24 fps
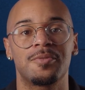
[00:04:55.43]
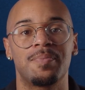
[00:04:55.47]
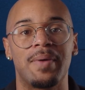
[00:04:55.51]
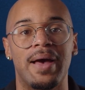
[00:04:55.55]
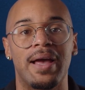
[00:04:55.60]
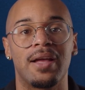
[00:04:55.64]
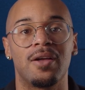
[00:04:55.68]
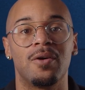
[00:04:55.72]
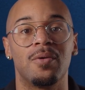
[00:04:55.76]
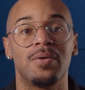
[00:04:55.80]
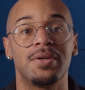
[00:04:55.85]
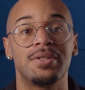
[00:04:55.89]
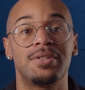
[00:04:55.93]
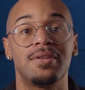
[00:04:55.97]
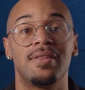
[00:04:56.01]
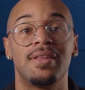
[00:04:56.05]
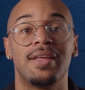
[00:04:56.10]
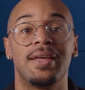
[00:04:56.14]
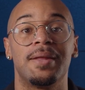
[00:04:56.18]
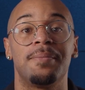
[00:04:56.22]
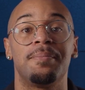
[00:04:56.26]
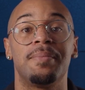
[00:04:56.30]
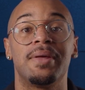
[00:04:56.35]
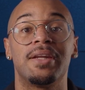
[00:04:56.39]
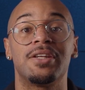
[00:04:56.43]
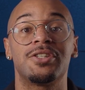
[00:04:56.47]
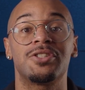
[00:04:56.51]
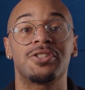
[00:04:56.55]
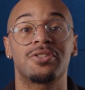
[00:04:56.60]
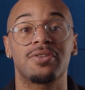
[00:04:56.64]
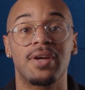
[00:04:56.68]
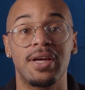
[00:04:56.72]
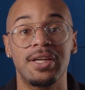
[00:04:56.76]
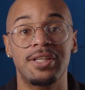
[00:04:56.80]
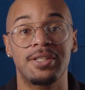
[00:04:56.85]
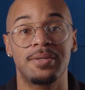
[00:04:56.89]
by going to the
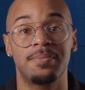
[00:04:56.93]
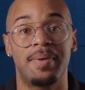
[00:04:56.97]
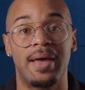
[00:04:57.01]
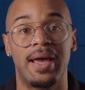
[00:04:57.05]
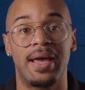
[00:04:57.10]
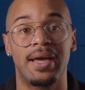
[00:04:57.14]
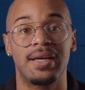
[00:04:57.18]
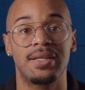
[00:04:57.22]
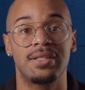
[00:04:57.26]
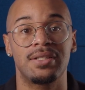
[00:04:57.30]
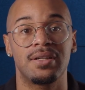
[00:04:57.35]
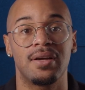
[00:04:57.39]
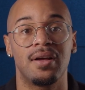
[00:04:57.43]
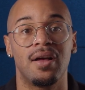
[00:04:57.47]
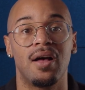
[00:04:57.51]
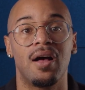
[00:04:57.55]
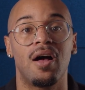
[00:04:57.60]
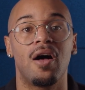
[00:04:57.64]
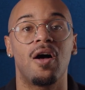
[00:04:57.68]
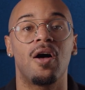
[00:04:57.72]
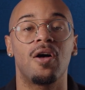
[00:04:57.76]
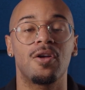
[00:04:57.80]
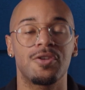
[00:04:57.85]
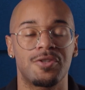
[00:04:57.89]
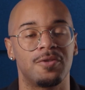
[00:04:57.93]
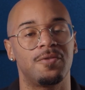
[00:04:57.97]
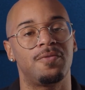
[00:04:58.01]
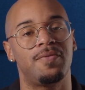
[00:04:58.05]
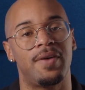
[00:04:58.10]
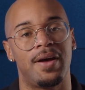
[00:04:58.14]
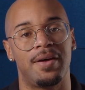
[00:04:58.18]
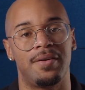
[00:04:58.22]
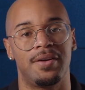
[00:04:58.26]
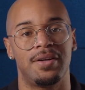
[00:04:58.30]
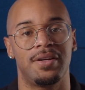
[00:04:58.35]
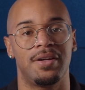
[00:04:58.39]
Administration page, also
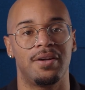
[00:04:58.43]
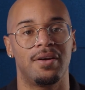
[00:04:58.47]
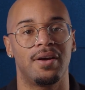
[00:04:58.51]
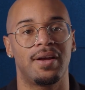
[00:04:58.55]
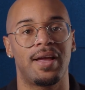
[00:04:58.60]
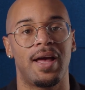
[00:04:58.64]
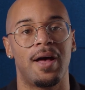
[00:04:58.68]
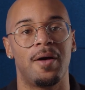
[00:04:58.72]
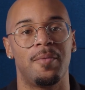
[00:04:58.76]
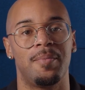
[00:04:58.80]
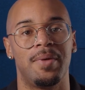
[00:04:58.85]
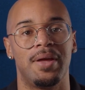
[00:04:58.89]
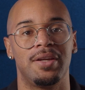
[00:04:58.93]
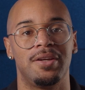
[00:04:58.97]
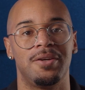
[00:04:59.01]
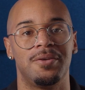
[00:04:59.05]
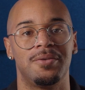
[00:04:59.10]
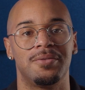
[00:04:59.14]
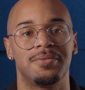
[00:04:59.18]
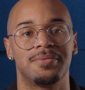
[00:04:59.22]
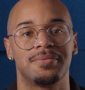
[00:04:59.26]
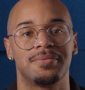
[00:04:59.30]
found in your account menu.